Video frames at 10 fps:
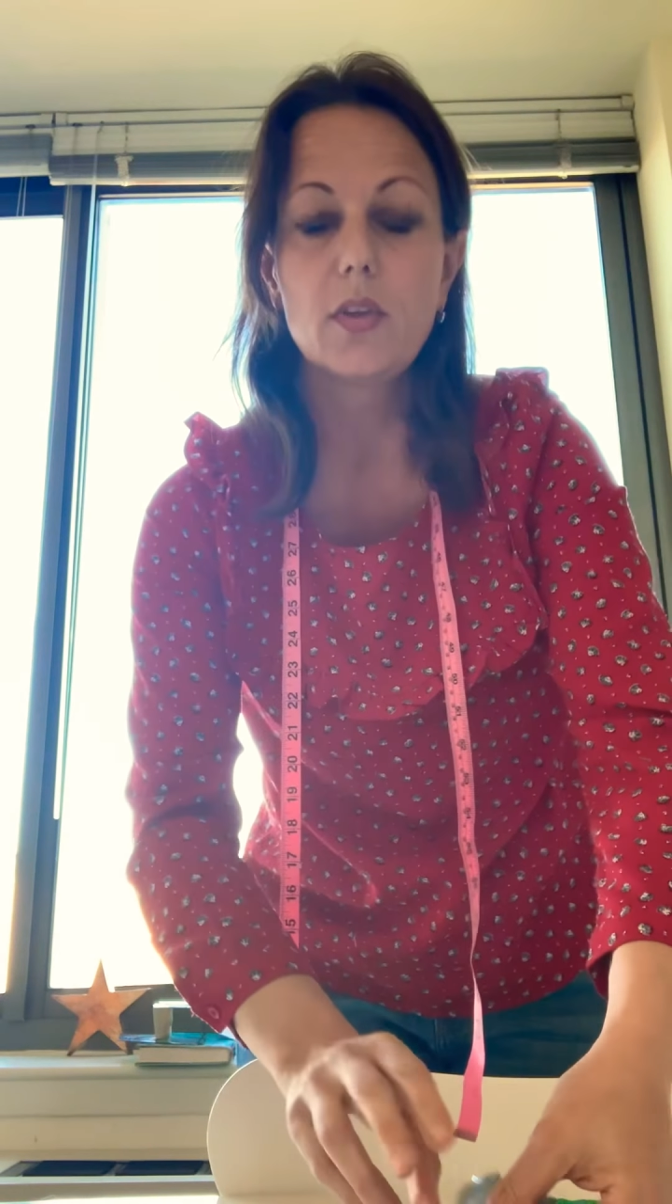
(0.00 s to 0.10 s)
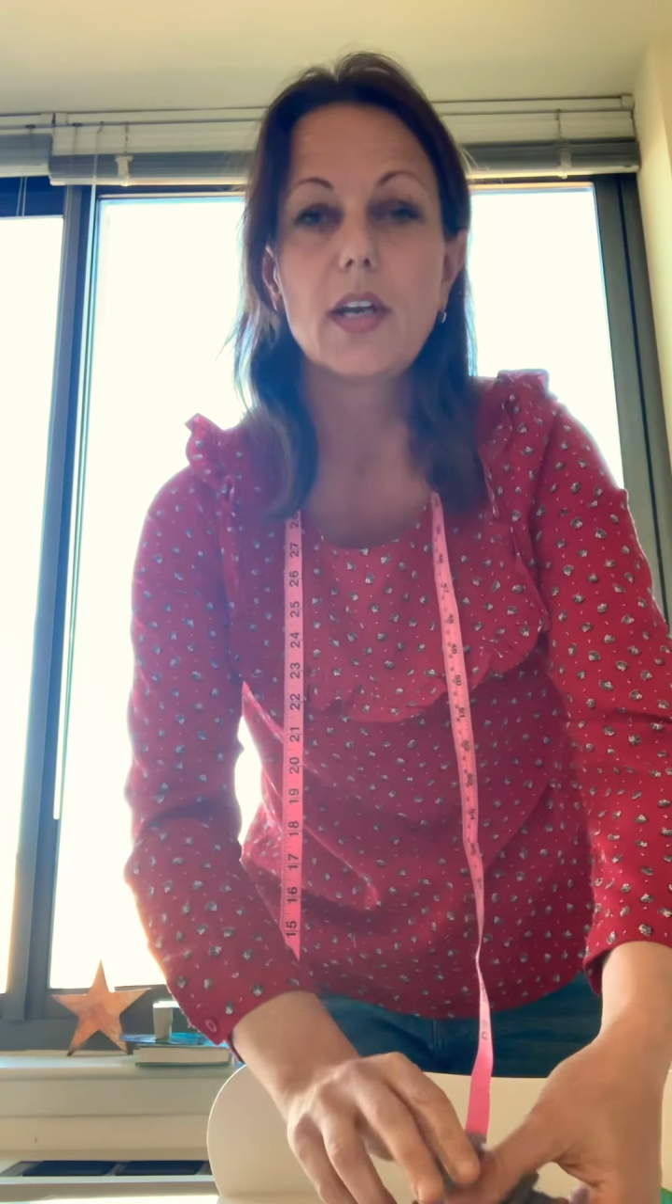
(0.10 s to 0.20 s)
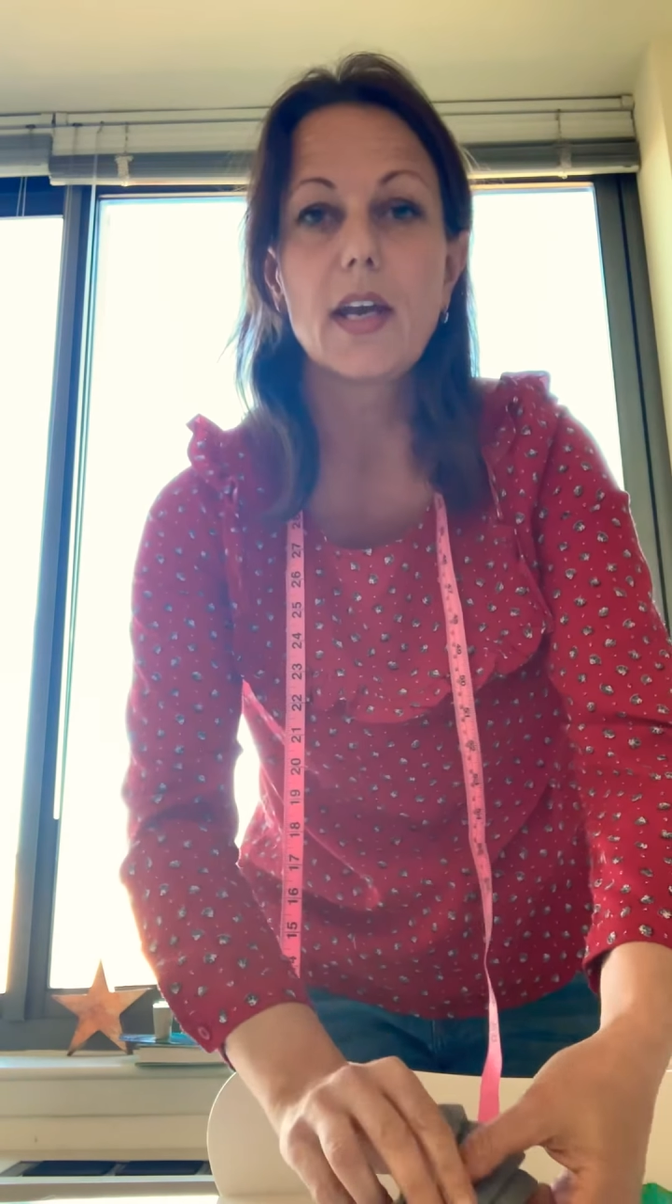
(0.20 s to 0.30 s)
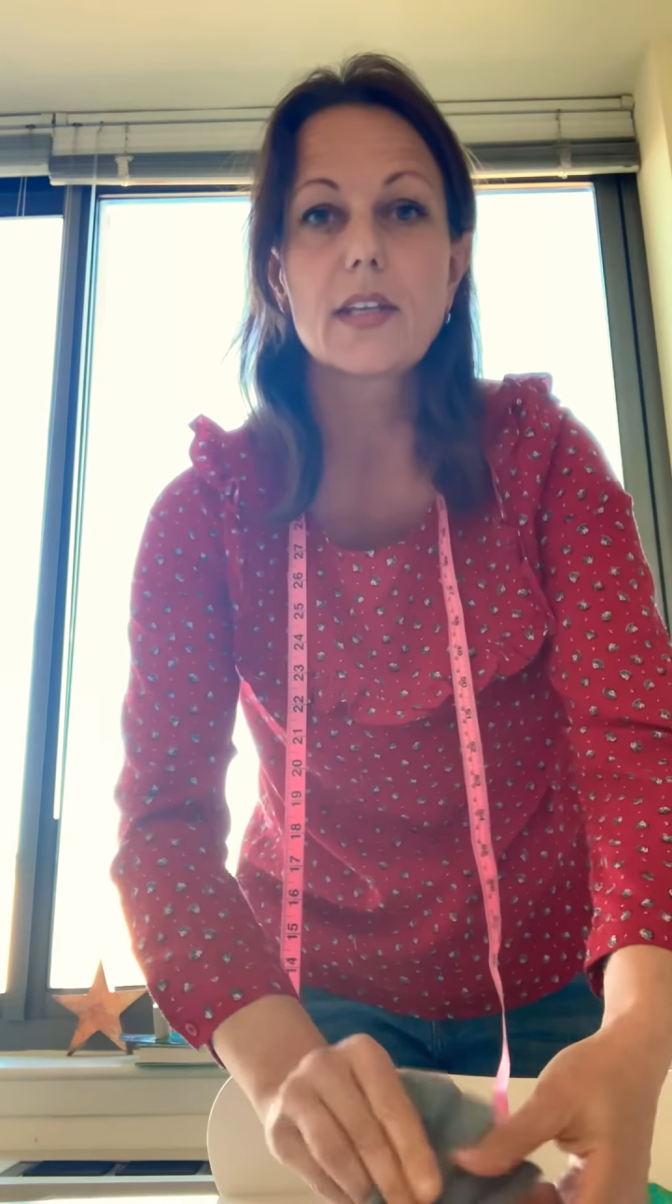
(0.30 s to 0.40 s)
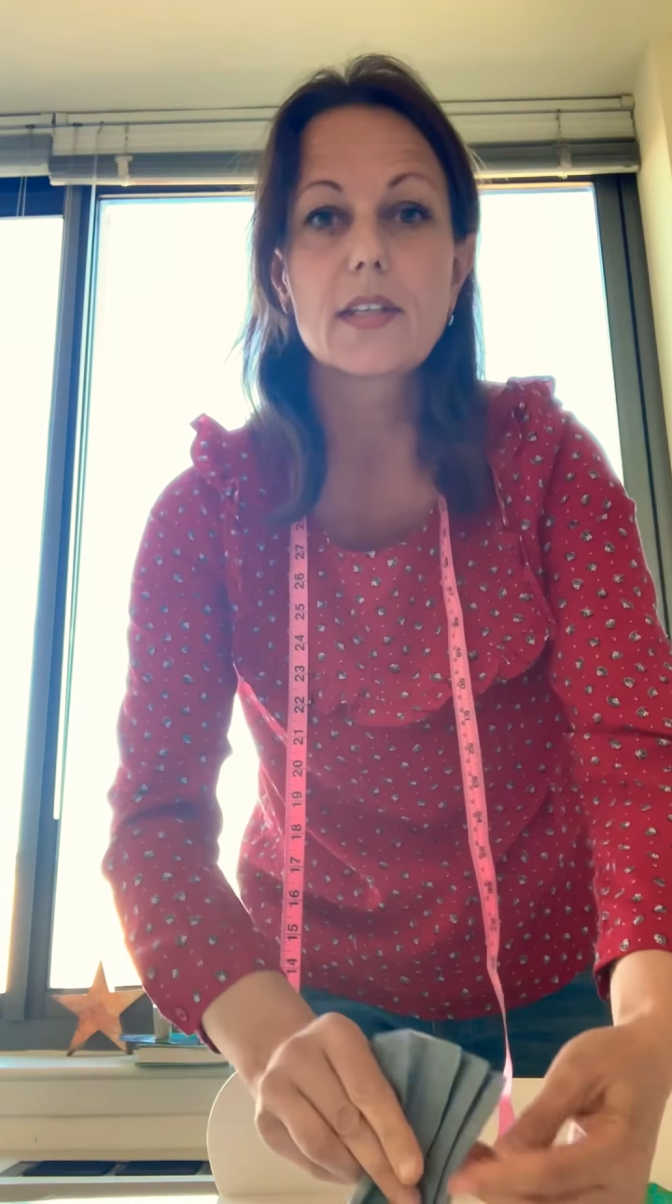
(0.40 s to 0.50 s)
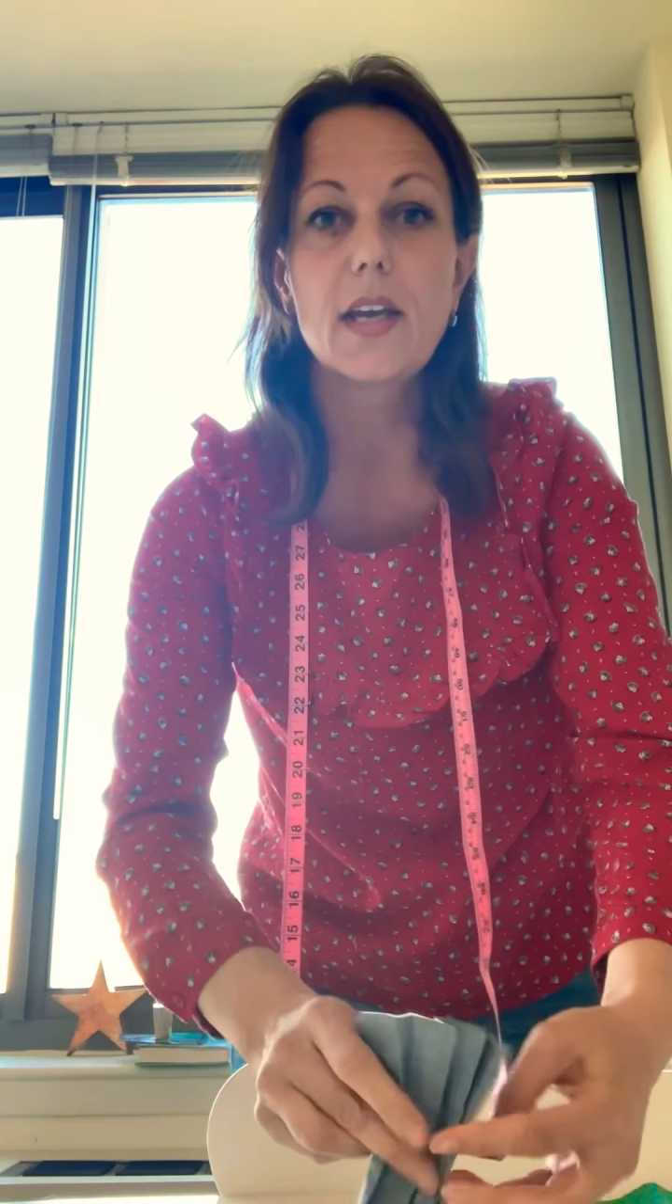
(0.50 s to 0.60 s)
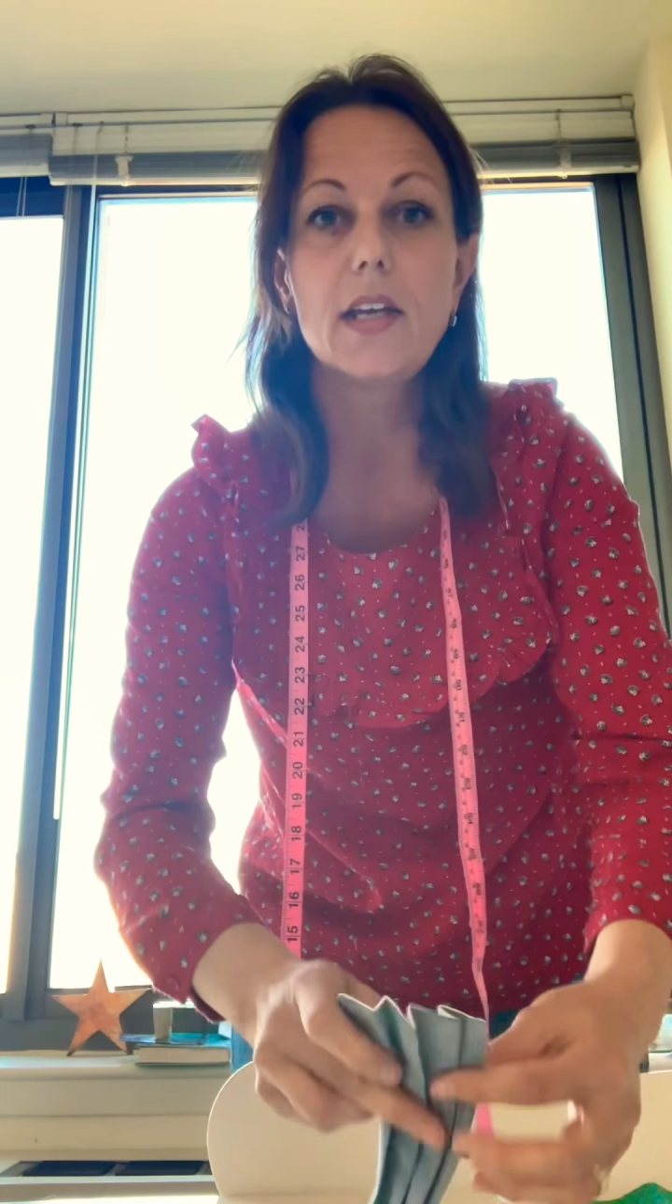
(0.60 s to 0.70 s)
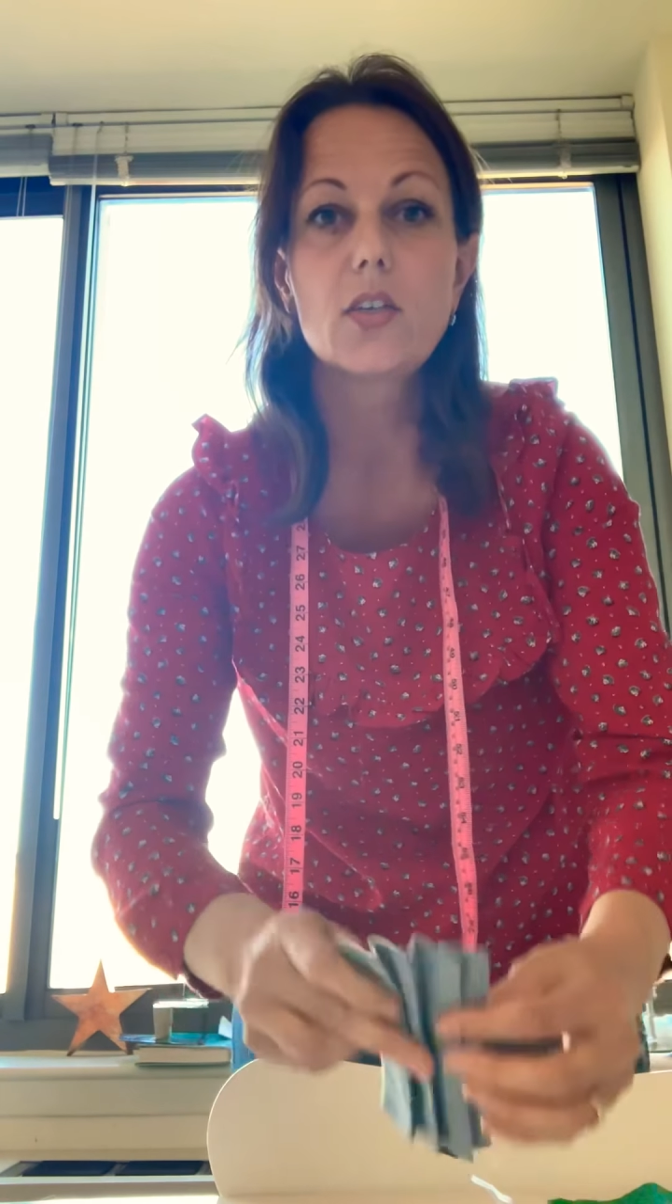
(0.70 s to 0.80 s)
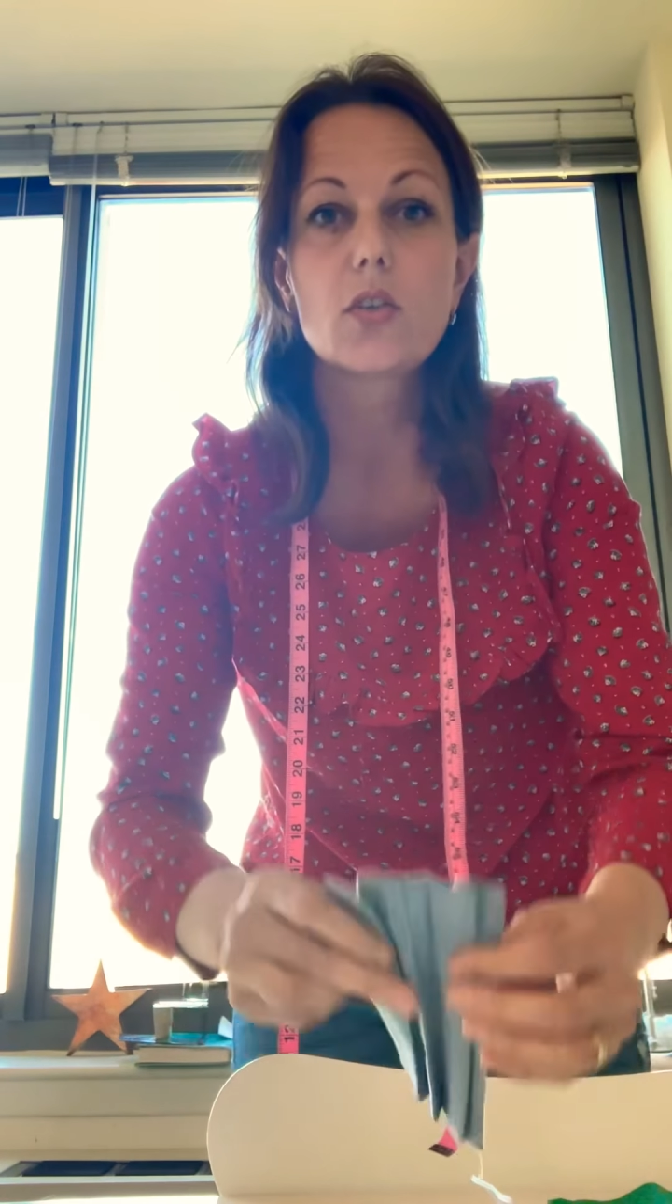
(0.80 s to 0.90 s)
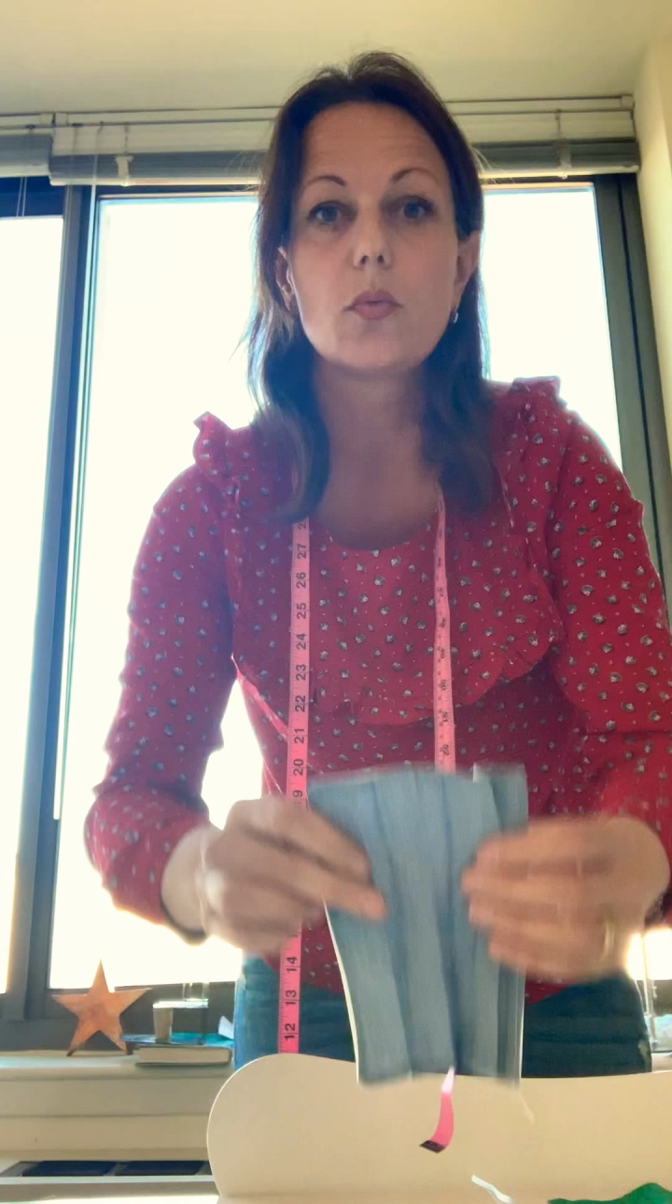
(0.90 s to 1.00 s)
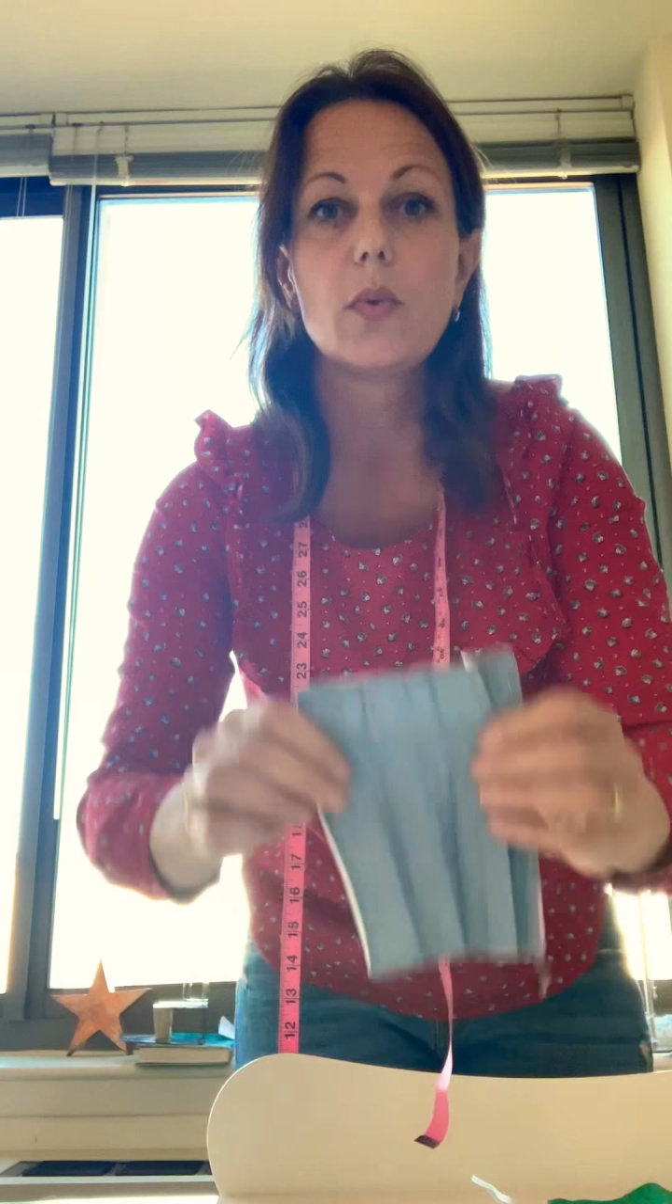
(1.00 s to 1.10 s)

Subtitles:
the next stage,